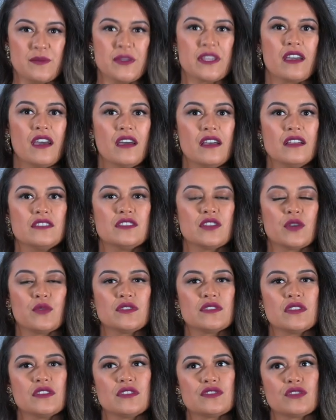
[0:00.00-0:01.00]
because there
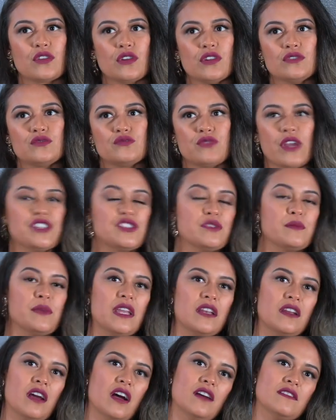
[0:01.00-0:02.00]
was a certain
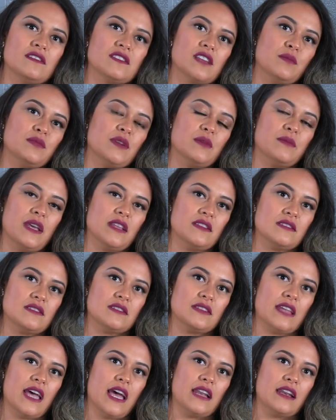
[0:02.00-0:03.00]
regimen of
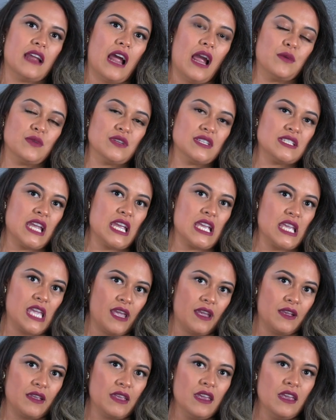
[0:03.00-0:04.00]
supplements that I was
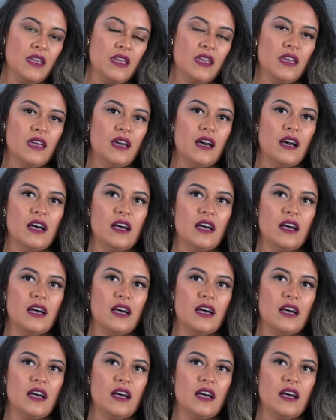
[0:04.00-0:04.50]
taking. Okay.